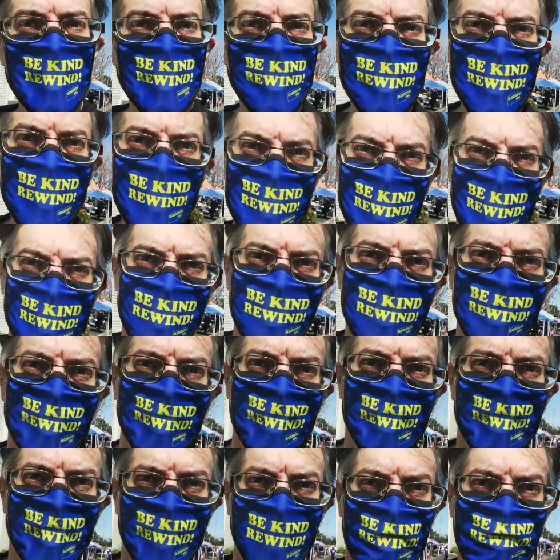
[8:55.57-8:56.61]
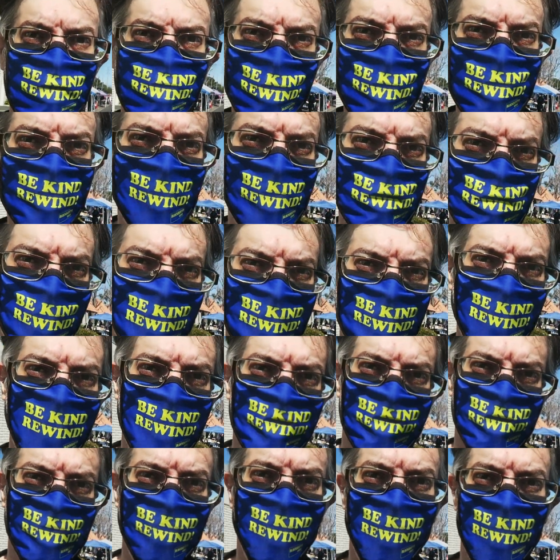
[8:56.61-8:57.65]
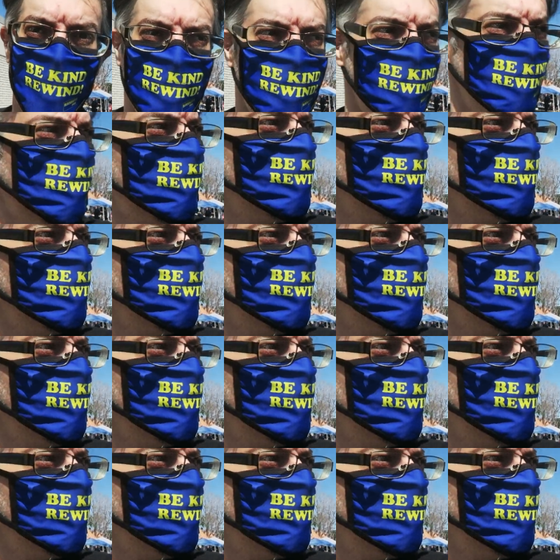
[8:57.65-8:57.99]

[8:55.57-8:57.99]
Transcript: yeah, I'm gonna show you guys what I got in the car.